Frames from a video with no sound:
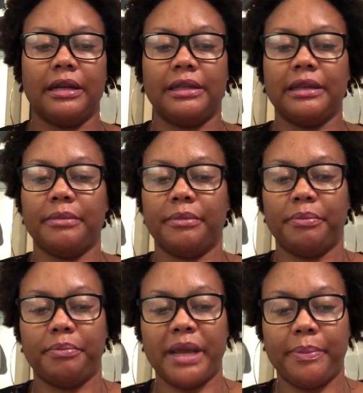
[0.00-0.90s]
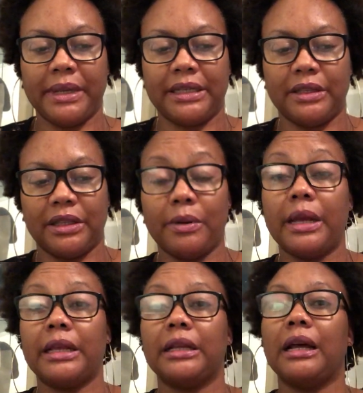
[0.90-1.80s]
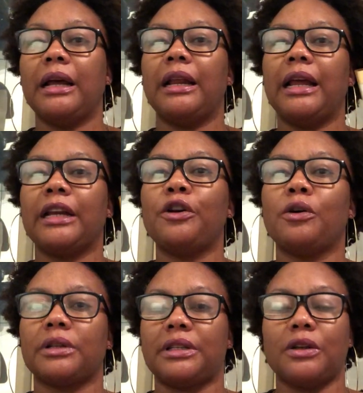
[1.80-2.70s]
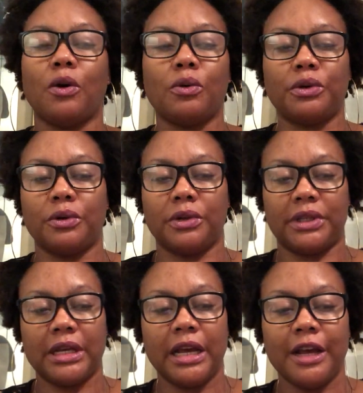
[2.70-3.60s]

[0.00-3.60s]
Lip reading: some papers, though it are like notes, old notes.